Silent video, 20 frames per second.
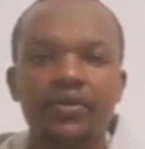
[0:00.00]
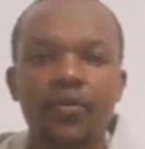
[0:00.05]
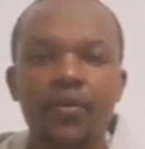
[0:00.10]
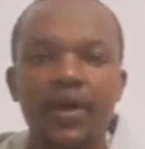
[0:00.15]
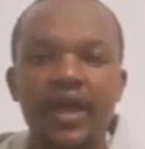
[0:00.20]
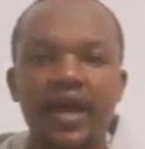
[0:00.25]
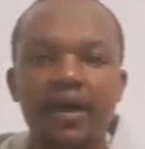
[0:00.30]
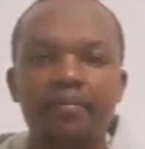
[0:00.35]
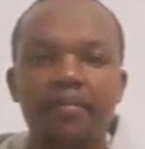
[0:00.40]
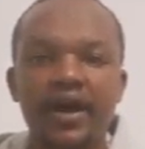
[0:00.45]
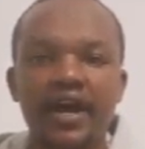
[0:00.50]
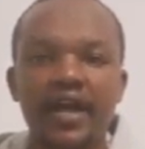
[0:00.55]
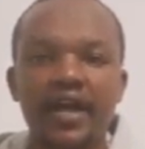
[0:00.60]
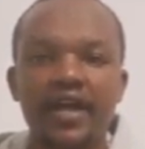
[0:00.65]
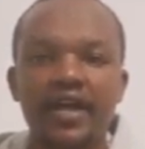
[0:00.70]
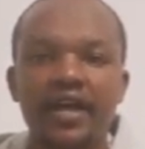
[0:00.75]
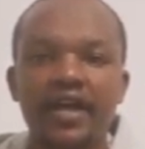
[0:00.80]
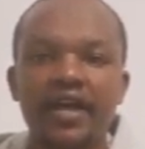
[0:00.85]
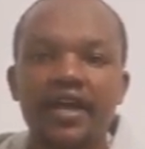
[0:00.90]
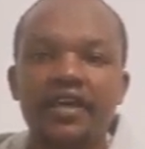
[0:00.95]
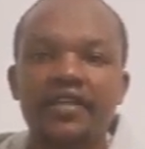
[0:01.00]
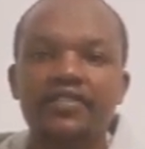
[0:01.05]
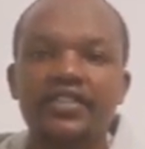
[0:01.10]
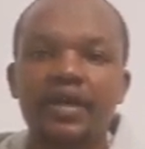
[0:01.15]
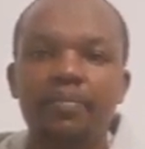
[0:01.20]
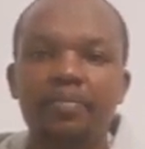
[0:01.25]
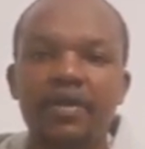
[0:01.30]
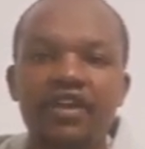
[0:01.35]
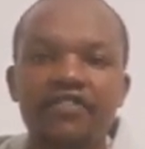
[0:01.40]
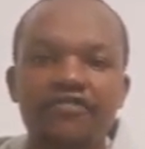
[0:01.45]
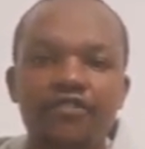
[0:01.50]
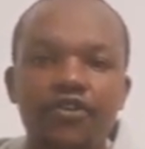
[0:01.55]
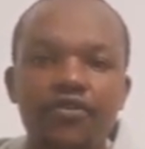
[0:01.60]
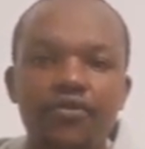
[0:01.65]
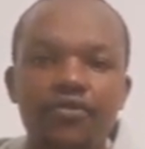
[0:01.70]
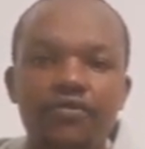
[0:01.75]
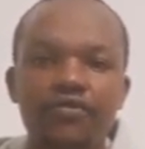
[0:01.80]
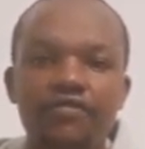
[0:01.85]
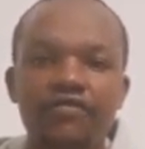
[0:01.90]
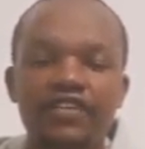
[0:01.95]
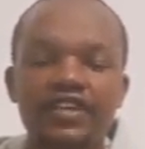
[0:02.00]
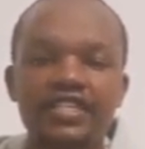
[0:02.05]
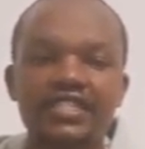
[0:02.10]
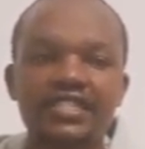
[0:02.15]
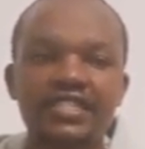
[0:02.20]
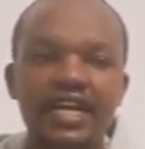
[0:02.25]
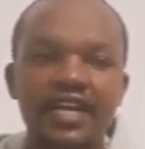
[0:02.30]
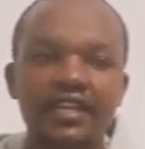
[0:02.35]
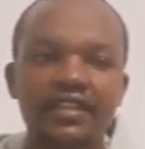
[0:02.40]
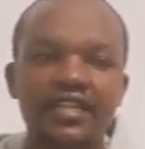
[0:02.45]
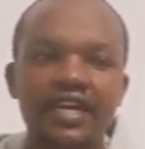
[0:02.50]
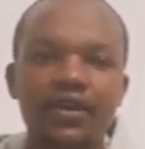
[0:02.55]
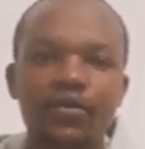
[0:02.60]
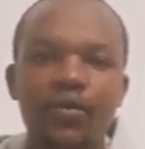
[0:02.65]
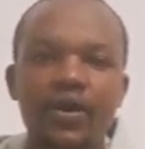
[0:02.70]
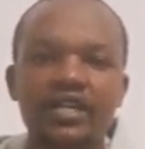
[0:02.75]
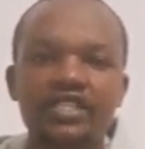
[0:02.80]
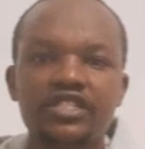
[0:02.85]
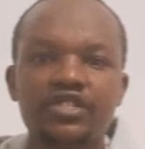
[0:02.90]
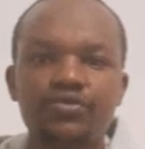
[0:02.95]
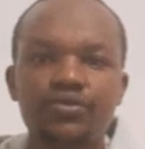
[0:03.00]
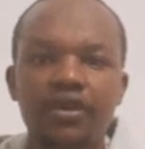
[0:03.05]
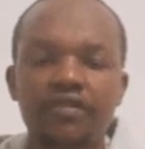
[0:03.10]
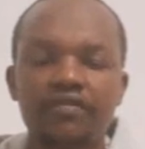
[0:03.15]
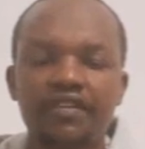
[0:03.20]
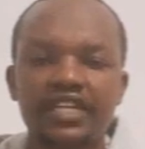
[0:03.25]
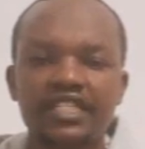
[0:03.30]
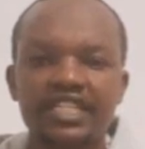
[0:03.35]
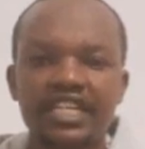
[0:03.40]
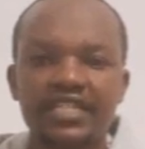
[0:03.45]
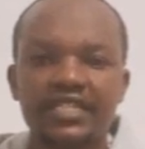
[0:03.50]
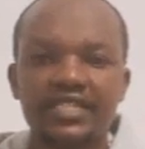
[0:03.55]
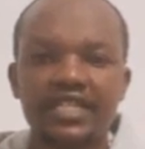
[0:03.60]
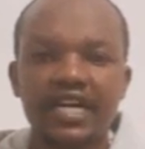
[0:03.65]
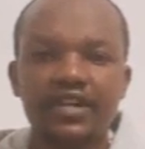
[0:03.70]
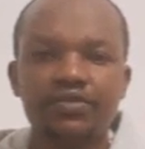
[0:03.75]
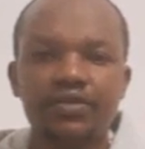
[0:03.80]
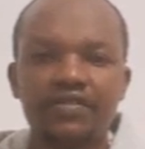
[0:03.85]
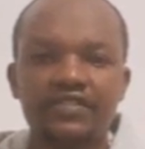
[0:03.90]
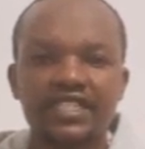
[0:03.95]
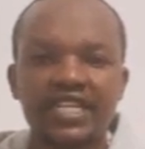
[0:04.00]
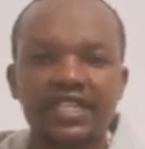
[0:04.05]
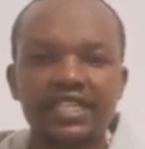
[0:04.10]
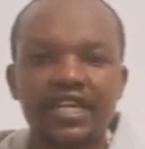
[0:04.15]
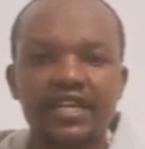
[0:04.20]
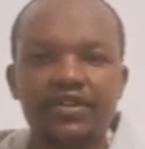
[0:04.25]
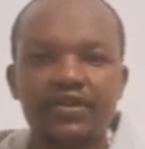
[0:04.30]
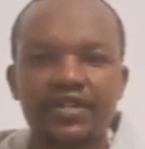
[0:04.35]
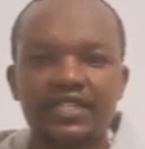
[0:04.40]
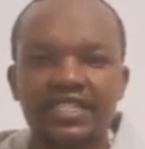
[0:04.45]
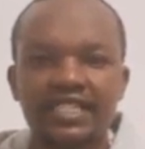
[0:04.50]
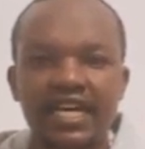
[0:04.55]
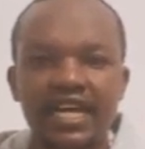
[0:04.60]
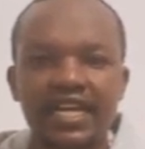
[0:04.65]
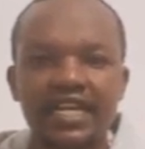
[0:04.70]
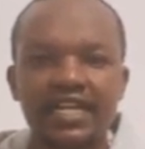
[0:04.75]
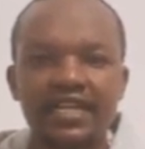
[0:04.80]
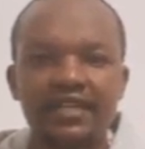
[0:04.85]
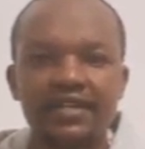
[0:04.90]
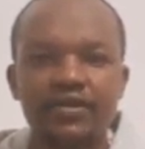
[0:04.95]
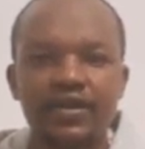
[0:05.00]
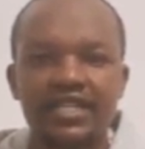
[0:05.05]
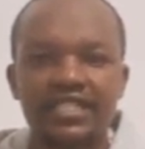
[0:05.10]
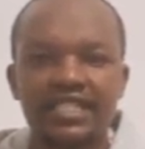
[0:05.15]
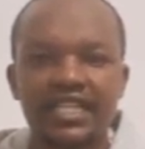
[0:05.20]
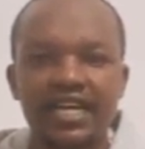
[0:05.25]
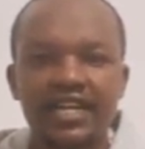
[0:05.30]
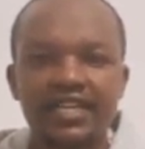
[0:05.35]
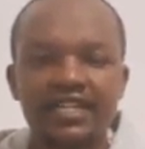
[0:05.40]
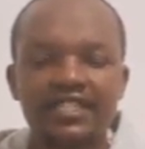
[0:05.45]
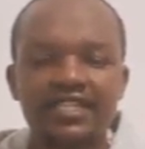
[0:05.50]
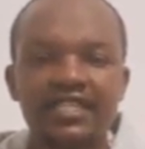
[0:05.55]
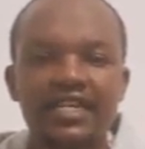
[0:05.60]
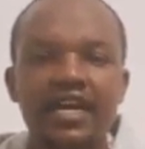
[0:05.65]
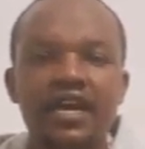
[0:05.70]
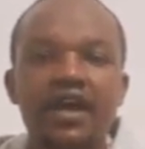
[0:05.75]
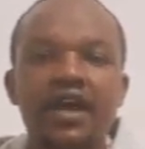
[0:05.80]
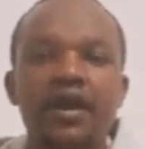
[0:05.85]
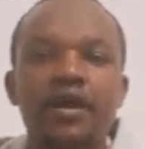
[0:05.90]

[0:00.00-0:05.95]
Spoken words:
whereby they pay for you fees, and then once you have registered, you have started your studies,